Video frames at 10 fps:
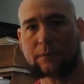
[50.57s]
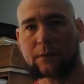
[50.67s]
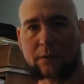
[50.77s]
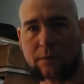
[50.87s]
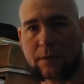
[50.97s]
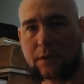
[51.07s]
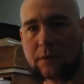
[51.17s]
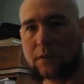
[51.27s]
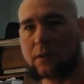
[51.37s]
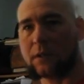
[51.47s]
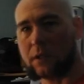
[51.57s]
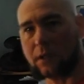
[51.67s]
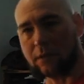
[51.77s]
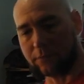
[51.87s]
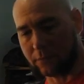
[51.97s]
There's some things you're gonna need
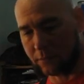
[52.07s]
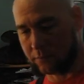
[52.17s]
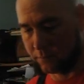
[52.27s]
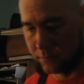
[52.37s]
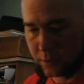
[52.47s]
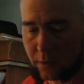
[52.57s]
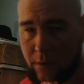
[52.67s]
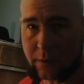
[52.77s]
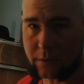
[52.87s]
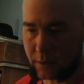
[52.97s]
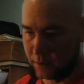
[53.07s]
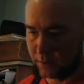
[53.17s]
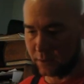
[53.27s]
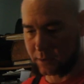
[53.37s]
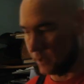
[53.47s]
if you're starting your seeds
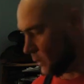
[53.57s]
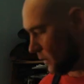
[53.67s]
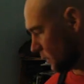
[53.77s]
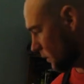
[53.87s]
inside.